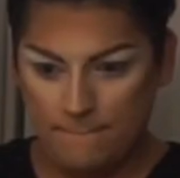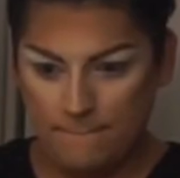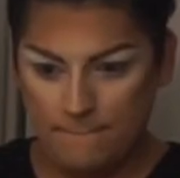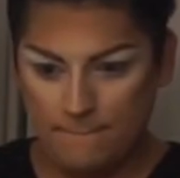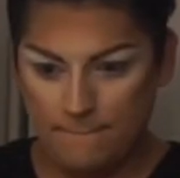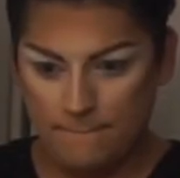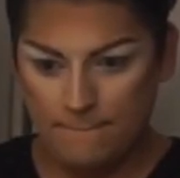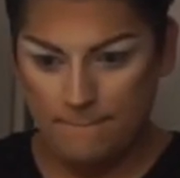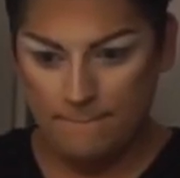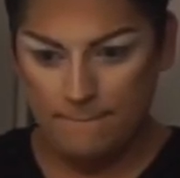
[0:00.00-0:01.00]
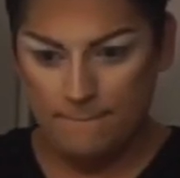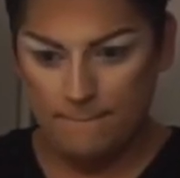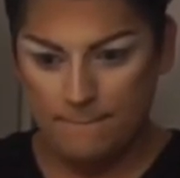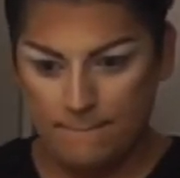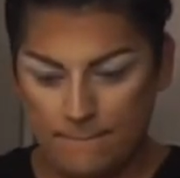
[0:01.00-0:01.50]

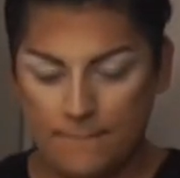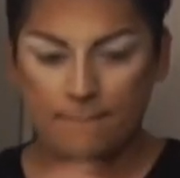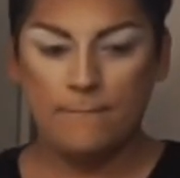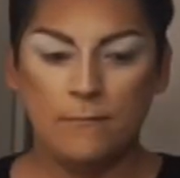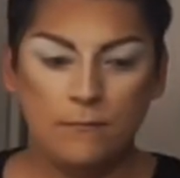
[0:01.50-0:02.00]
Nothing is said.